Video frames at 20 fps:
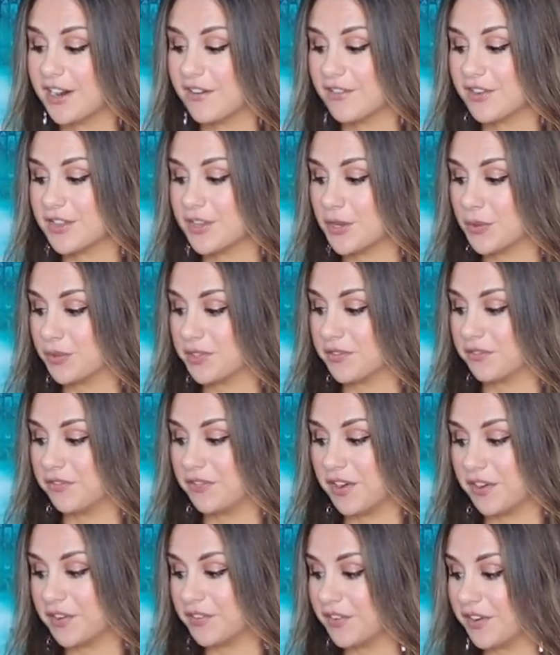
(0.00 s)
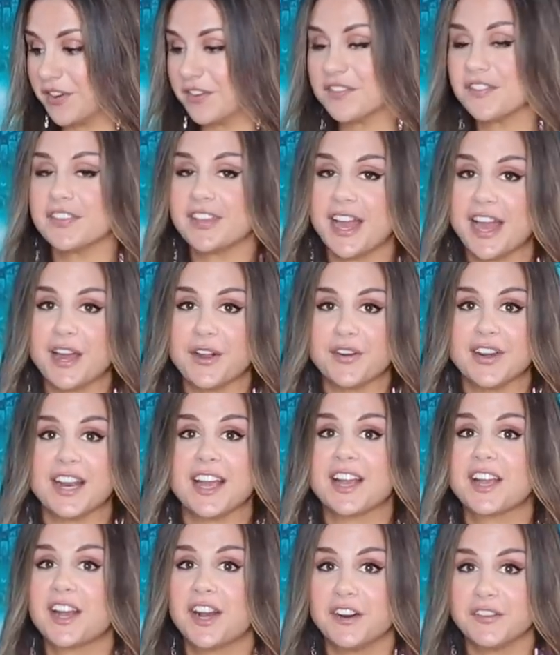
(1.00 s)
Everything was very, very
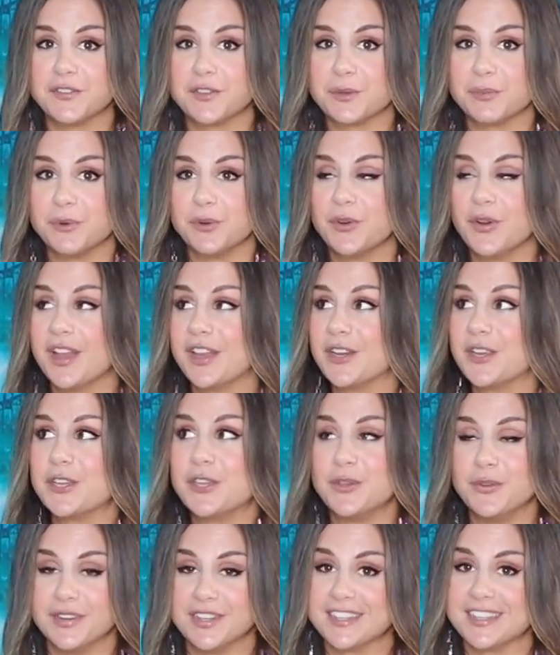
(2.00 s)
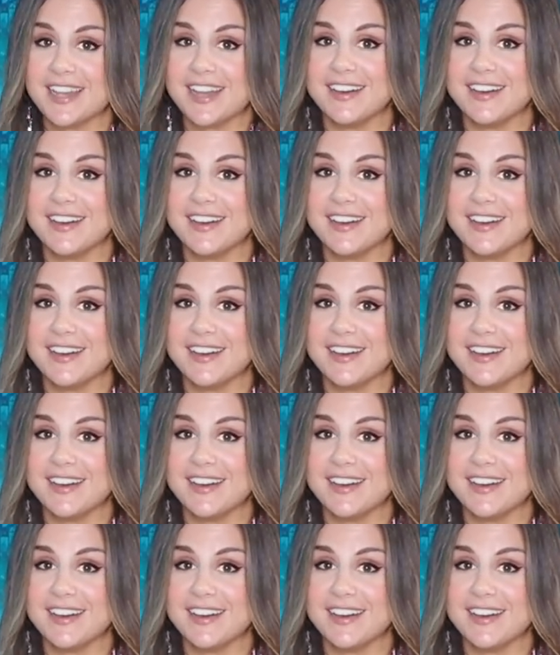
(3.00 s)
flattering, comfortable, and cute as